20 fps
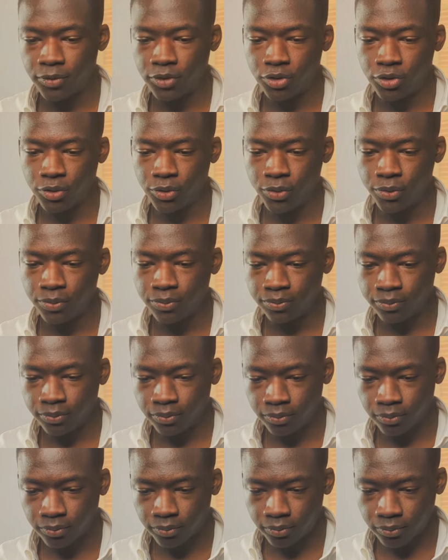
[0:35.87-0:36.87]
So
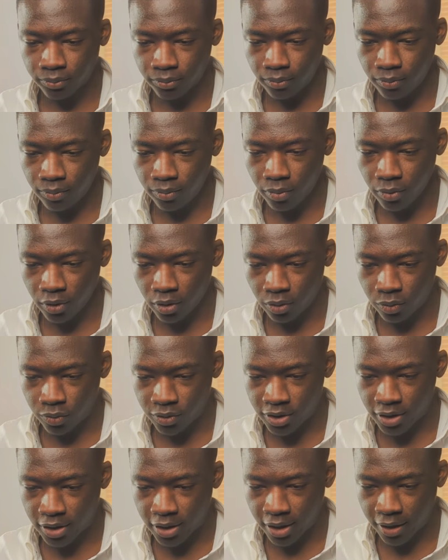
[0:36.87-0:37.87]

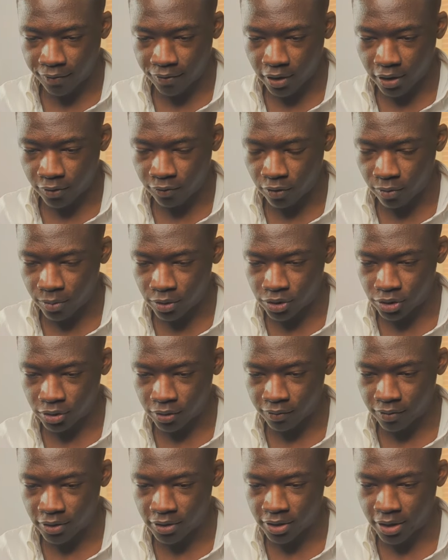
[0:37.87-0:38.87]
we see that after the formation
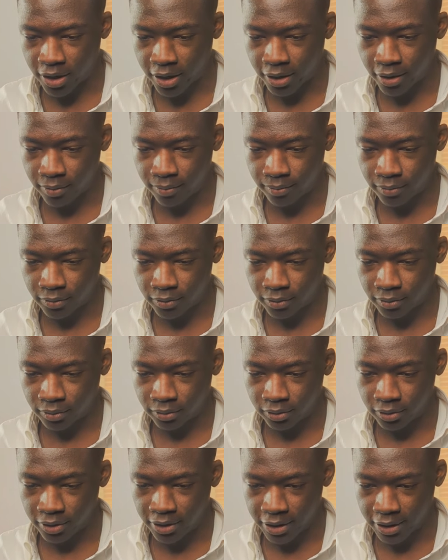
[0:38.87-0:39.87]
of this high,
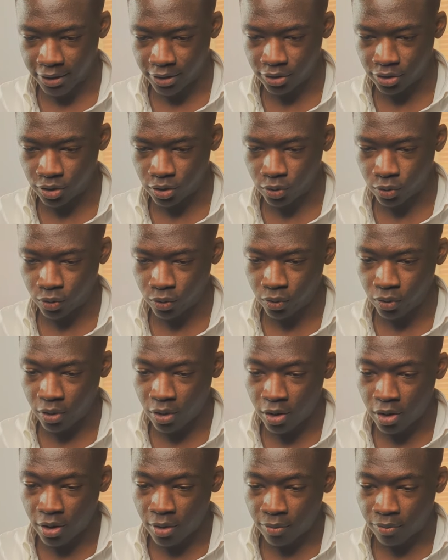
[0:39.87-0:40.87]
then this low,
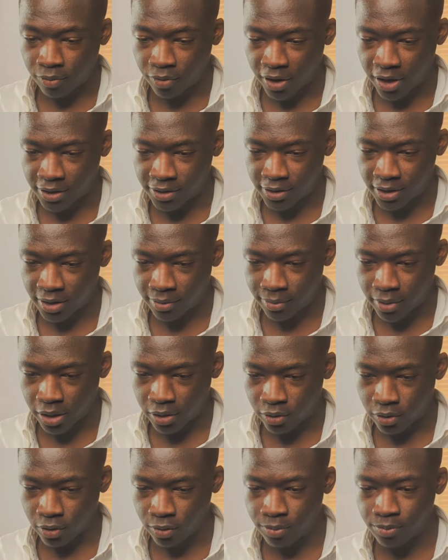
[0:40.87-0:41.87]
price came
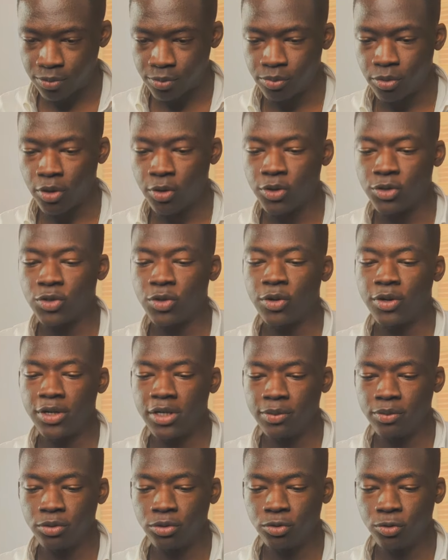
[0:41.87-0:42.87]
back up but was
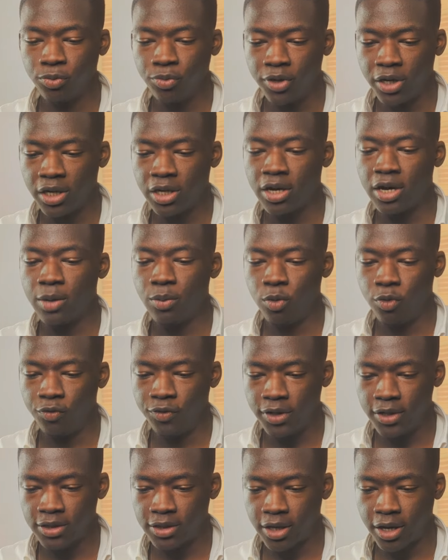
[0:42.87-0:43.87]
unable to break
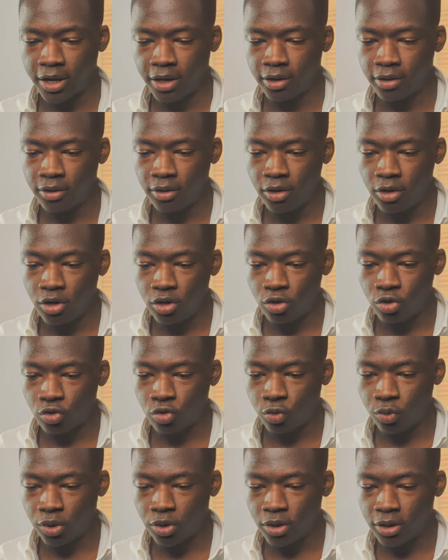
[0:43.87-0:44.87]
above this high.
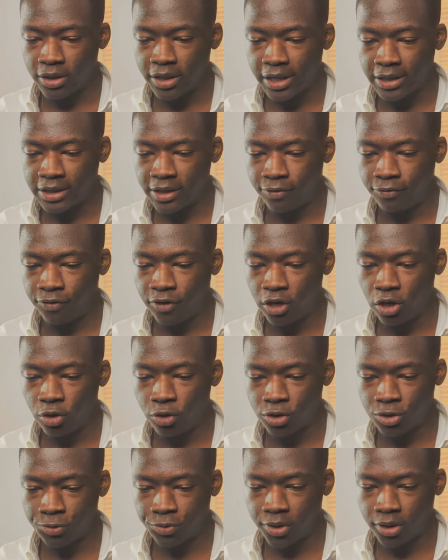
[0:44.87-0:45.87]
So we call that a
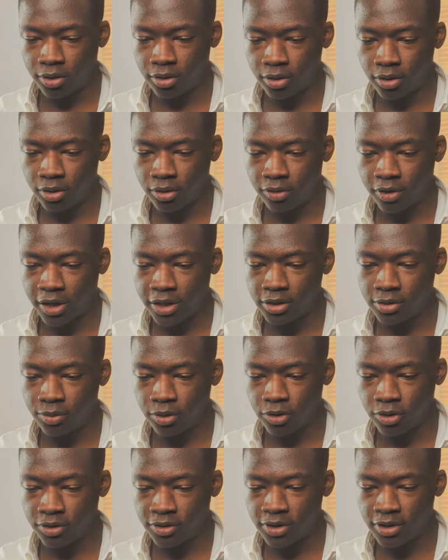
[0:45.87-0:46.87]
failure swing, right?
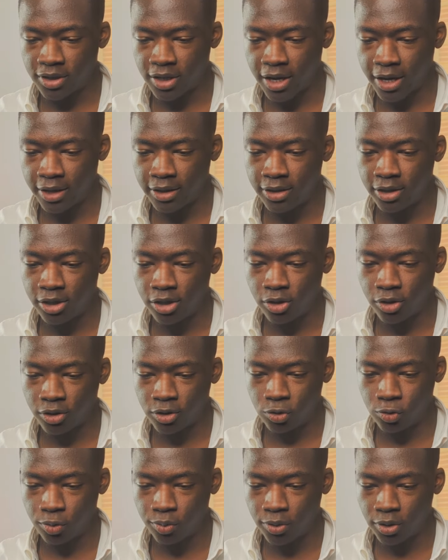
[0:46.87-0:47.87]
Because this high did
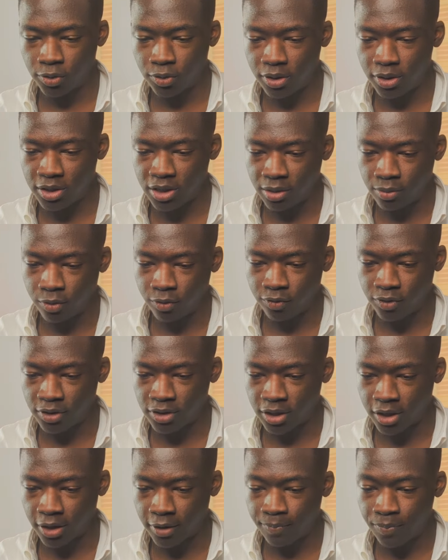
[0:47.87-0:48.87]
not sweep liquidity above
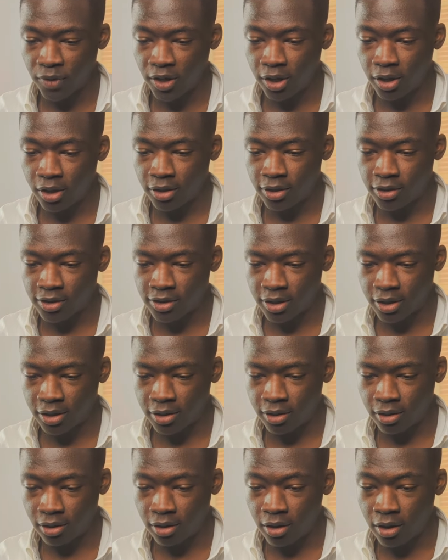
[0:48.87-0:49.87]
this high.
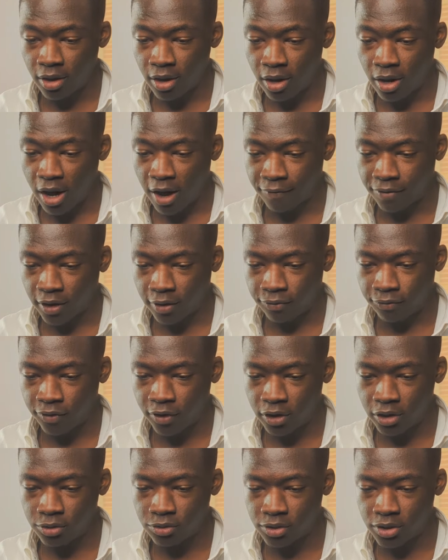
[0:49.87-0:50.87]
Instead, after
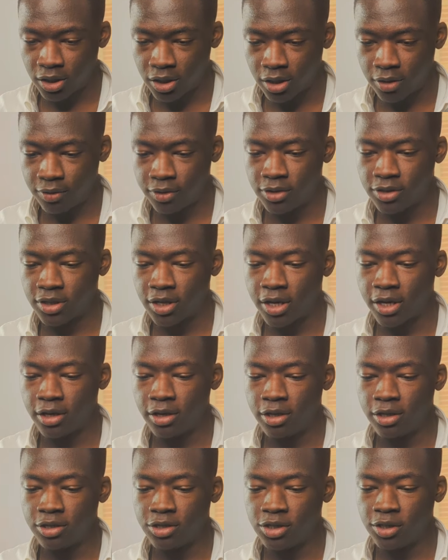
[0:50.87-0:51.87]
failing to take out this
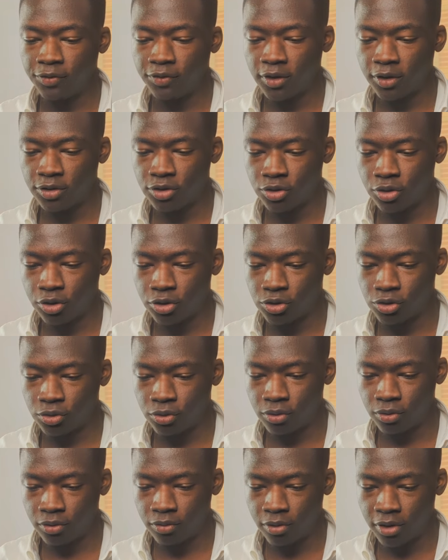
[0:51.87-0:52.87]
high, it shifted
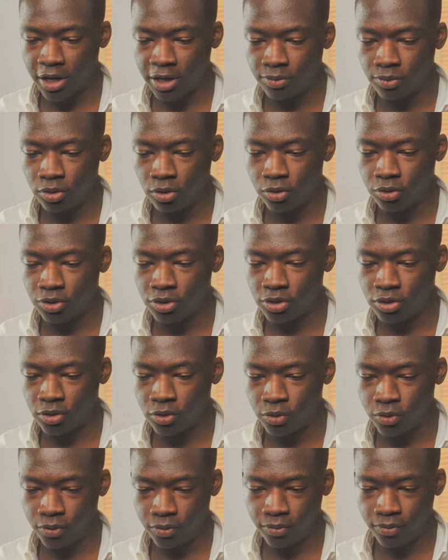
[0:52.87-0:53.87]
structure right below this
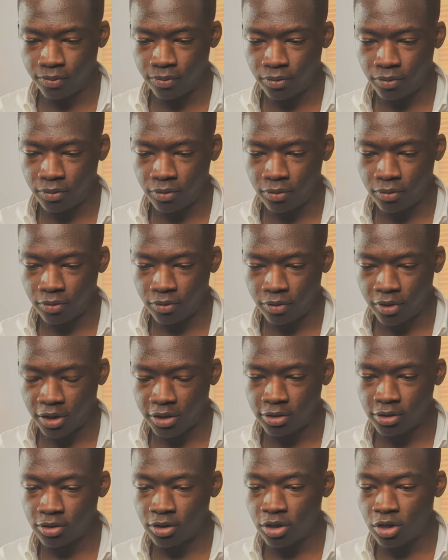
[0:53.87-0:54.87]
low,
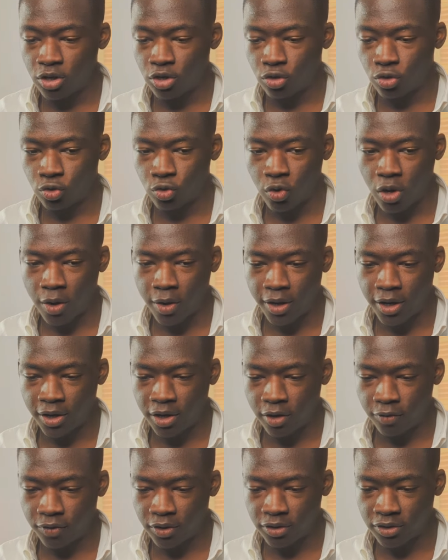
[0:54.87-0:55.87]
right? So our
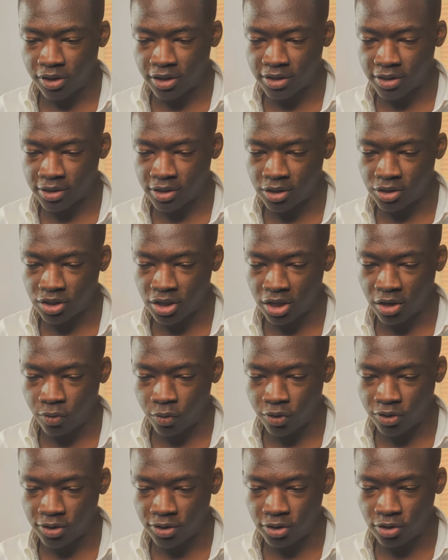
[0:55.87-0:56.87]
area of interest essentially
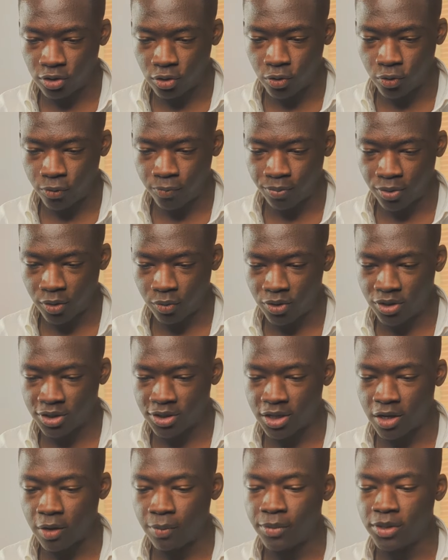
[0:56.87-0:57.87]
was this low, which
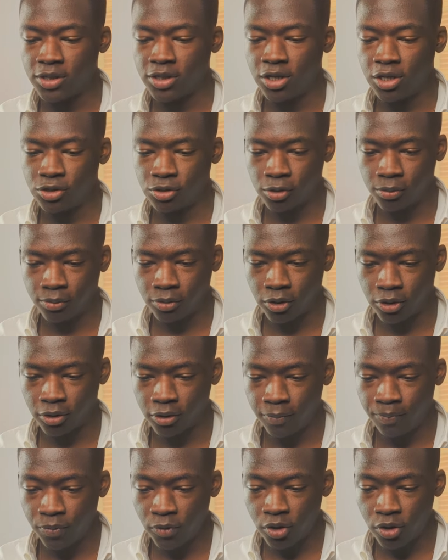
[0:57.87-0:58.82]
is our mitigation block.